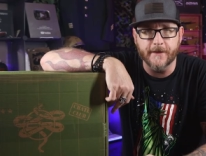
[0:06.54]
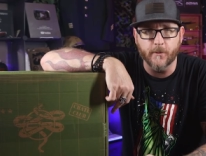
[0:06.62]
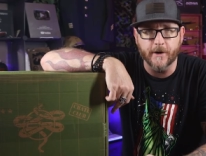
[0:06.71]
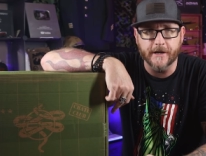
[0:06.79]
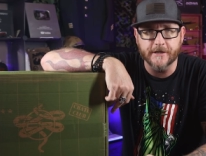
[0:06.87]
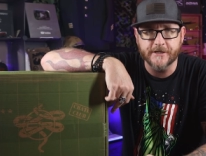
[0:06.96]
that
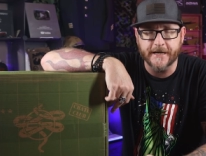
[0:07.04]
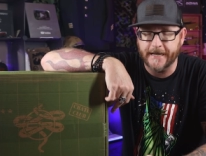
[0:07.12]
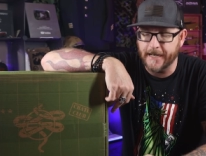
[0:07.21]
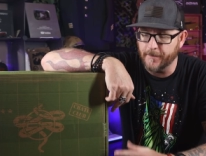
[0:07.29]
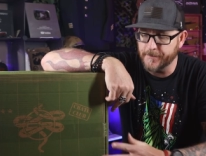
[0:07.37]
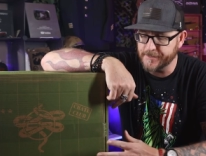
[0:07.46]
we're gonna check
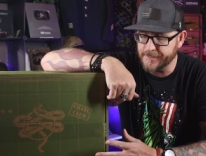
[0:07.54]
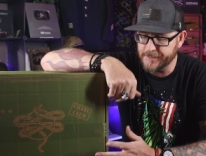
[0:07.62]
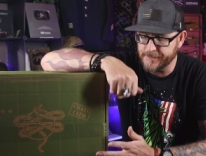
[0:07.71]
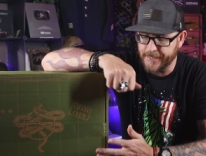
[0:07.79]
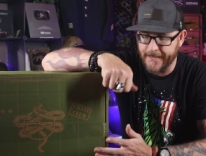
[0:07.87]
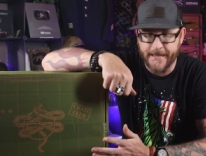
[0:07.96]
out. This
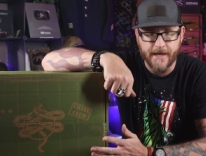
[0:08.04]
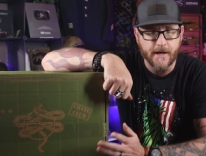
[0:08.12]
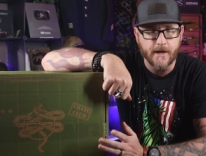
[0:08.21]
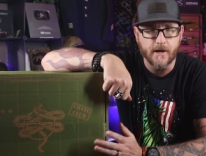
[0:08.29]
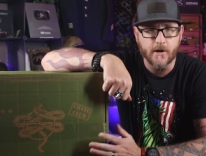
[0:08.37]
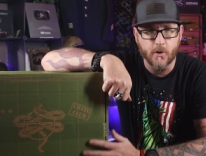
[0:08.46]
is a
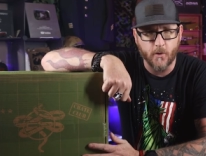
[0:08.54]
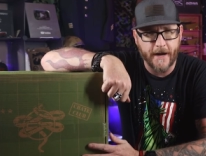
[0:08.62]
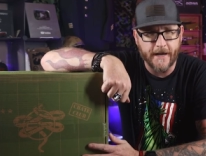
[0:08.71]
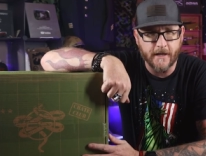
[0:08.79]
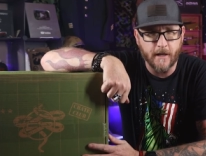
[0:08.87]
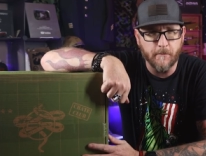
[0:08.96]

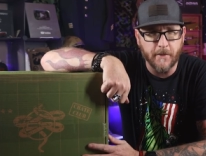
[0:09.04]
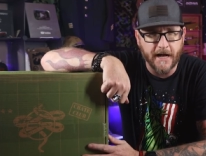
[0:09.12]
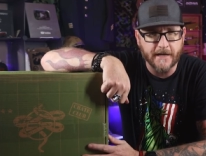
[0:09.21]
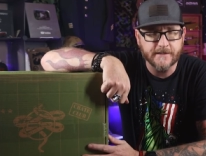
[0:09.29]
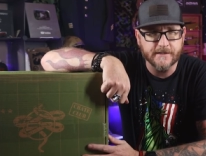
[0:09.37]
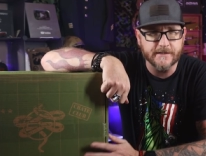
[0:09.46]
Crate Club
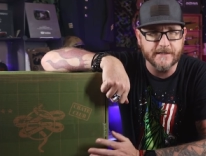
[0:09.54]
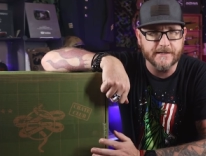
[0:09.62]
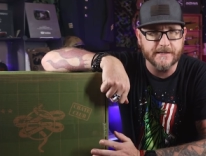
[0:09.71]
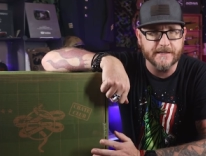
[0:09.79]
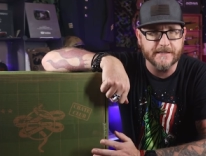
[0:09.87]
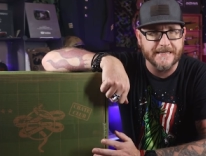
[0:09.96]
box.
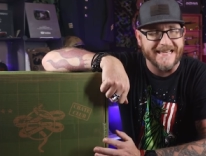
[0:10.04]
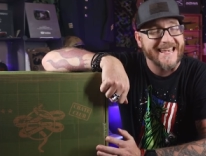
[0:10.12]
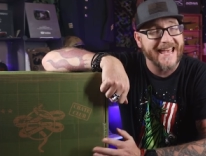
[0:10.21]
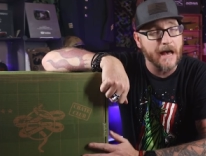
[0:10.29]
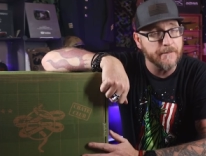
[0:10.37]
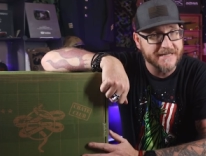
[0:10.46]
This is the
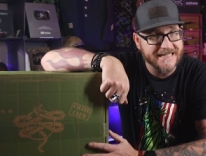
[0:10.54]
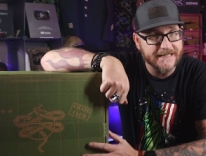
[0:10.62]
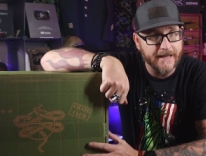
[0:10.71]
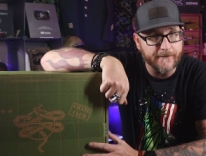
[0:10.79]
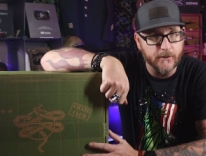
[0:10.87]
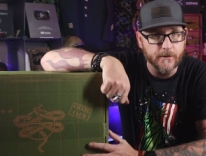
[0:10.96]
captain
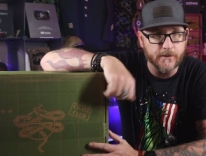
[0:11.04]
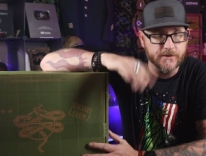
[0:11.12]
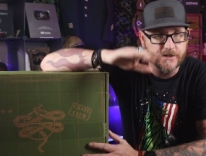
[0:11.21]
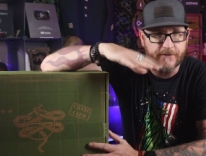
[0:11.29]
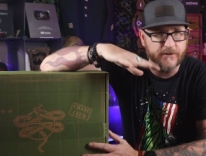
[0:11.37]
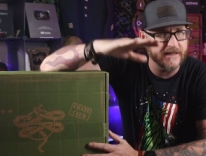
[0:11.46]
level.
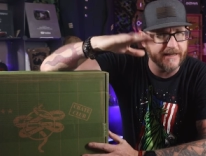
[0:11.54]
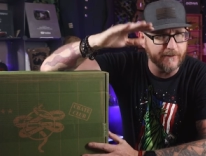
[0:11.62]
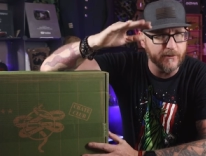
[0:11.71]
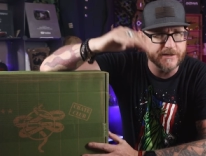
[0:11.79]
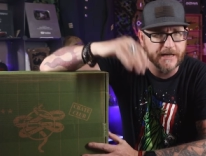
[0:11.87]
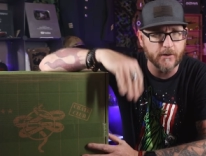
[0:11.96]
There's different
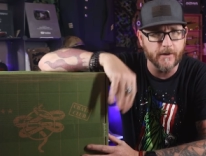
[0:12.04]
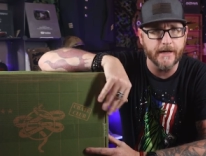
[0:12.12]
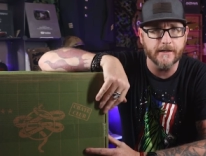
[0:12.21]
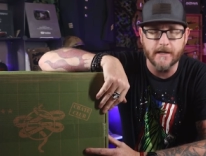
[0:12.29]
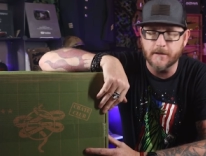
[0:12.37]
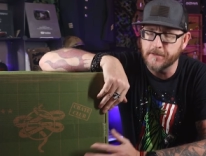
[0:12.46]
levels at
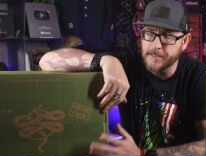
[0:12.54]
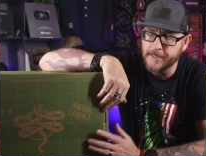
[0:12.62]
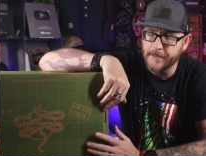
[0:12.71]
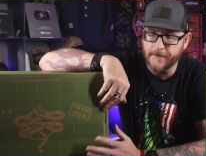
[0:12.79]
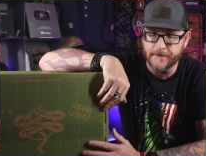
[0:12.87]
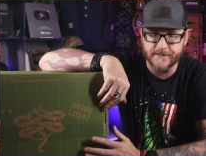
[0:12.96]
Crate Club.
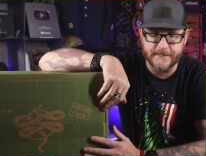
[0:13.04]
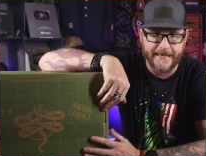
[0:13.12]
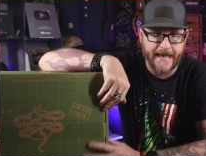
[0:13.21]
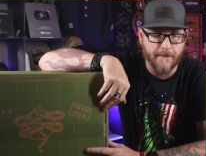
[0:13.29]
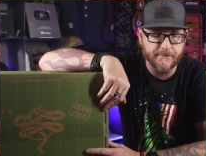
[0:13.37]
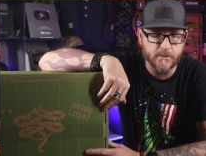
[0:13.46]
This is the
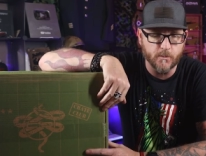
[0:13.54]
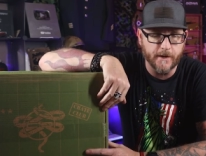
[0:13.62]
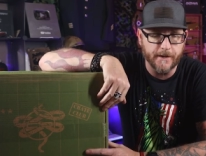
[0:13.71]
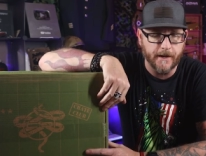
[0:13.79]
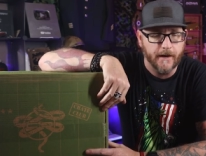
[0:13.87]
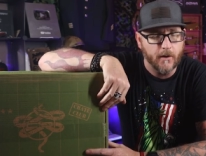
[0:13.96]
captain
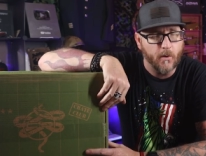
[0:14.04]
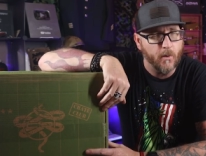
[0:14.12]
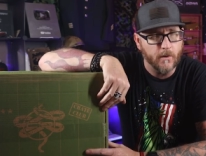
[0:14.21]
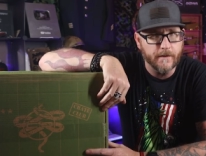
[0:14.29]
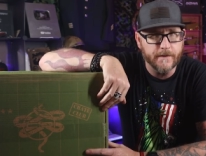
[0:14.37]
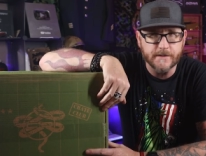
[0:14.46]
one. I
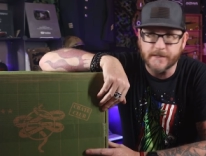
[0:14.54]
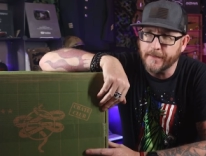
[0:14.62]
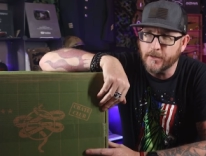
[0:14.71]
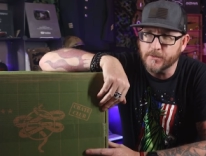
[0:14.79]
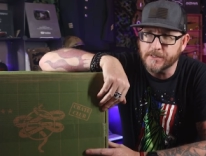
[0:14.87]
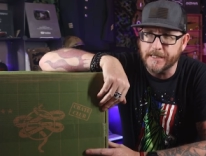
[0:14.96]
ordered this, I
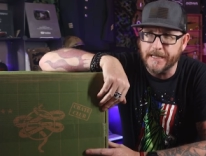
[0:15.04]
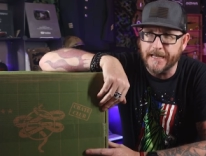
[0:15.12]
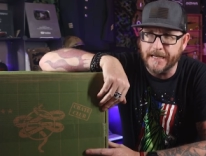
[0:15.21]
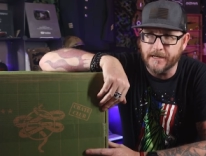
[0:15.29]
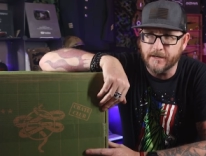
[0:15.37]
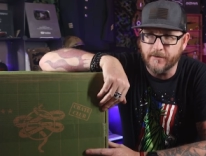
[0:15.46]
think it was the
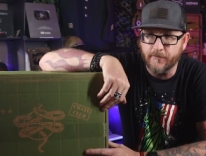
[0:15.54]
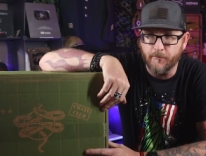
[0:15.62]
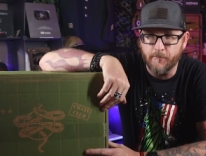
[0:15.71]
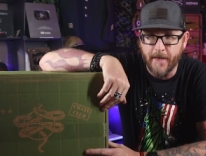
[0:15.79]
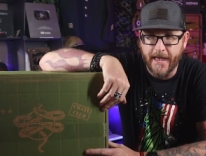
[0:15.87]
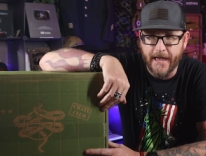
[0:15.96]
end
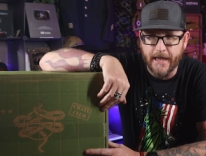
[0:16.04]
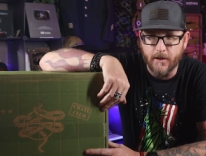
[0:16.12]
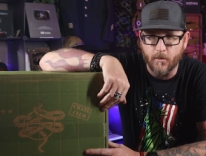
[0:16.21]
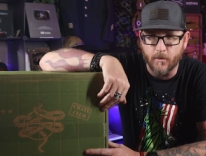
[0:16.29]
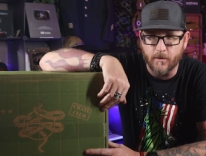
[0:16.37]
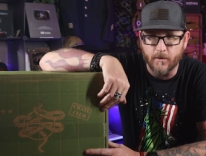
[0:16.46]
of
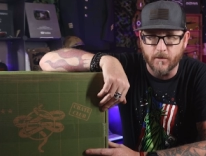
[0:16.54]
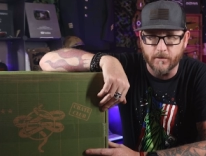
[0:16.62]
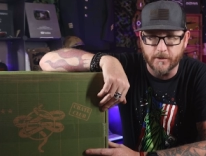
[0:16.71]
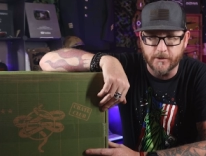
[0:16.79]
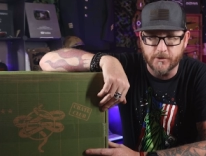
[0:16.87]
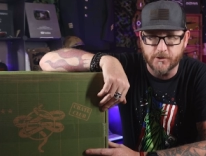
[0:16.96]
May or
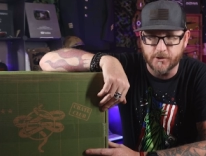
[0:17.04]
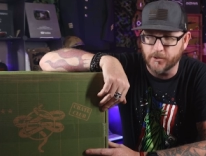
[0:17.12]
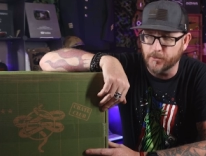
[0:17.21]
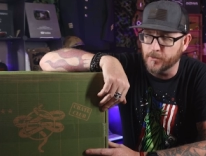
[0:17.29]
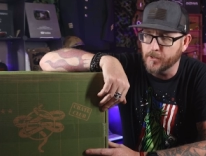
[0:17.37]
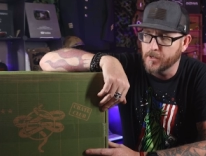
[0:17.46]
early
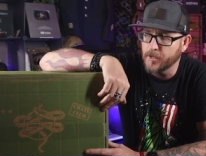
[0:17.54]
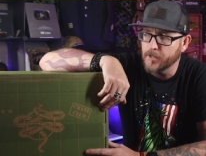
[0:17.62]
June.